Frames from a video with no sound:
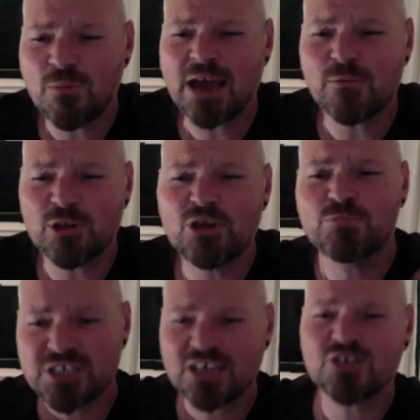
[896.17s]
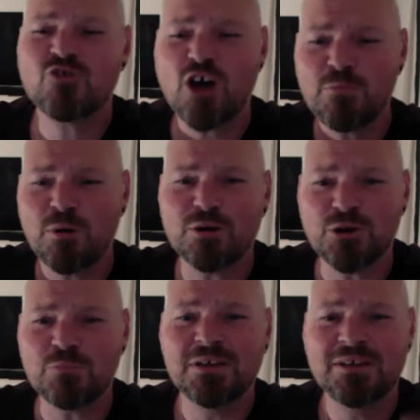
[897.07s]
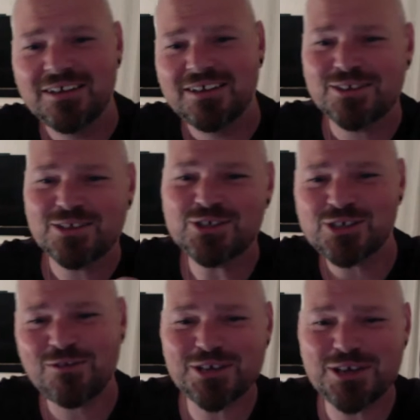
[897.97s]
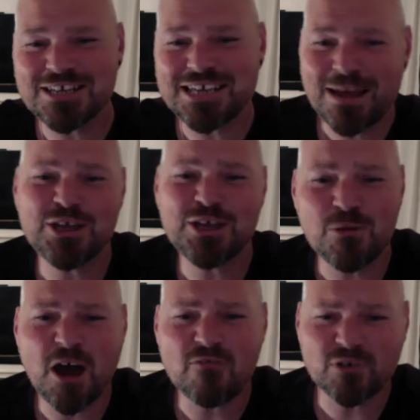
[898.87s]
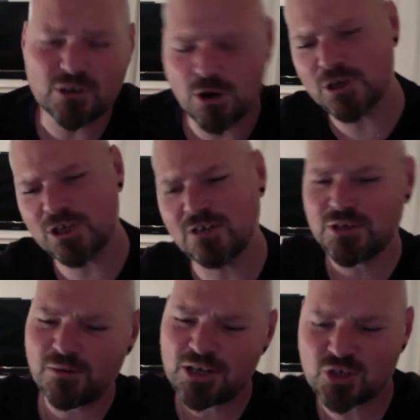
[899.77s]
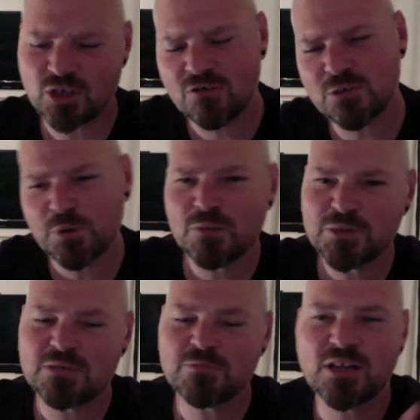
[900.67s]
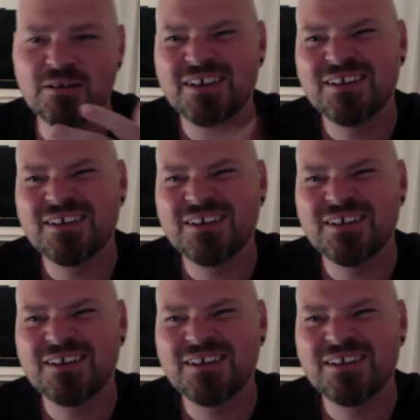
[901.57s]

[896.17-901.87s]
out when you stick a tripod up the security guys happily come over and, oh, what are you doing? The security purposes, blah. Yeah.